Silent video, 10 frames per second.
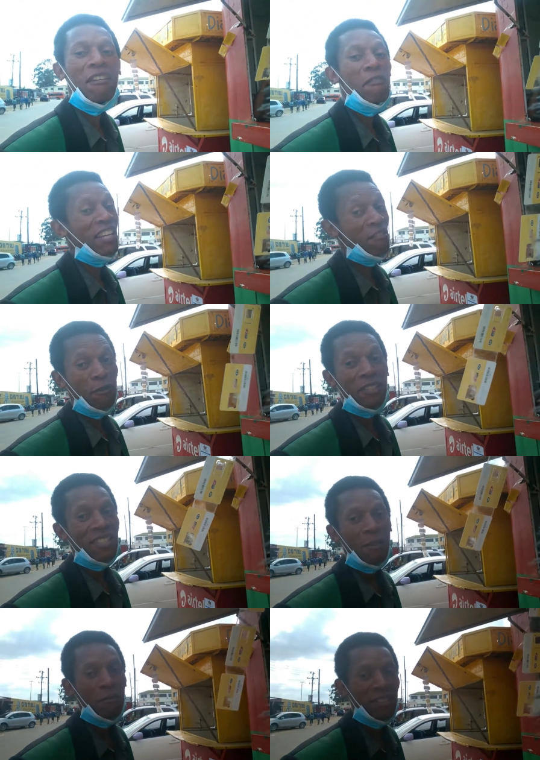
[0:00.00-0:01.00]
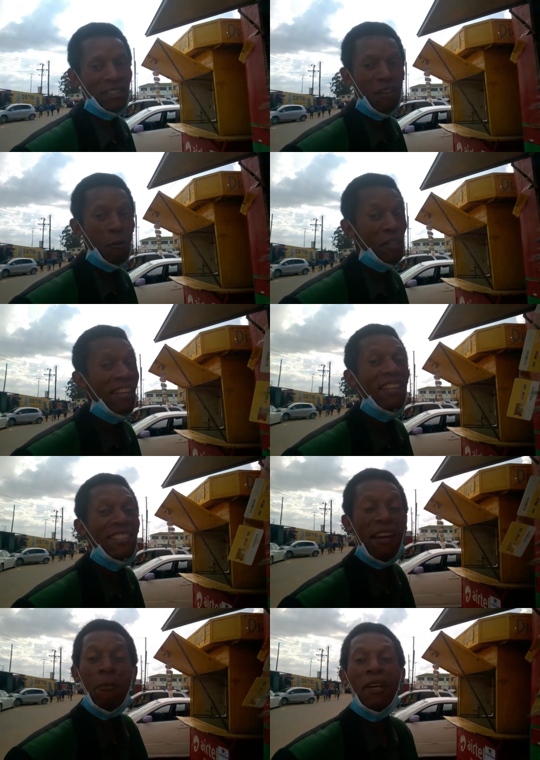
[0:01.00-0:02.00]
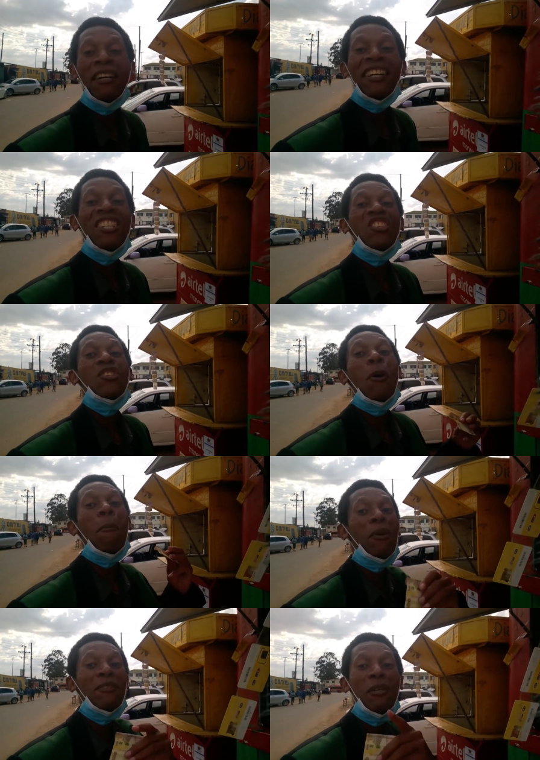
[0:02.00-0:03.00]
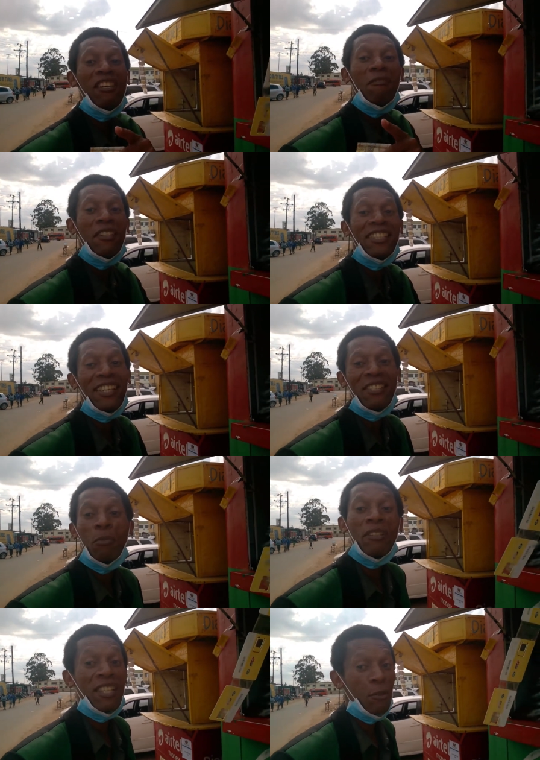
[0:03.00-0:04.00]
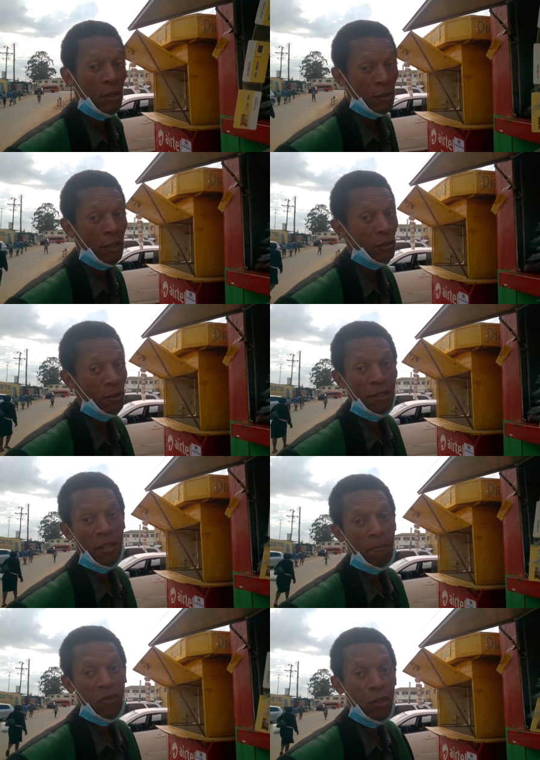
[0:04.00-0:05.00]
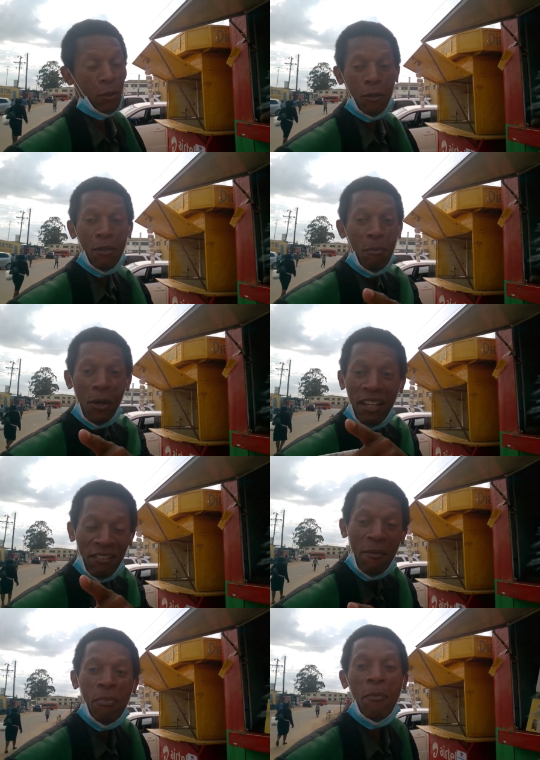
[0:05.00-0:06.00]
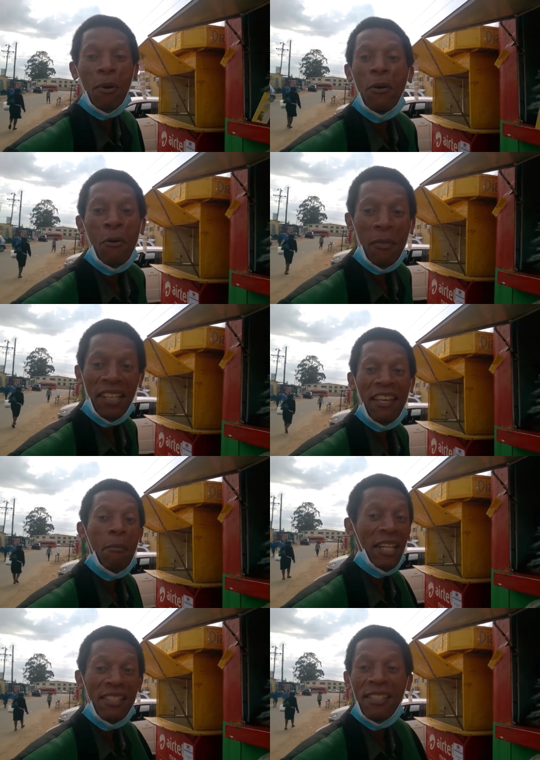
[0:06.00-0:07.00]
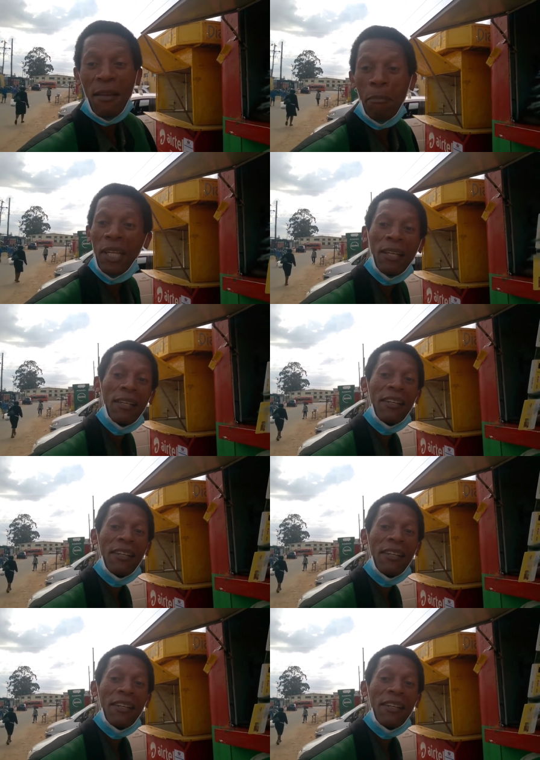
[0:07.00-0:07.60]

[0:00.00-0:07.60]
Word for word: you've heard for yourselves. When you're in Zambia, nobody will give you change because they don't know you. You could be one of the people who make their money disappear.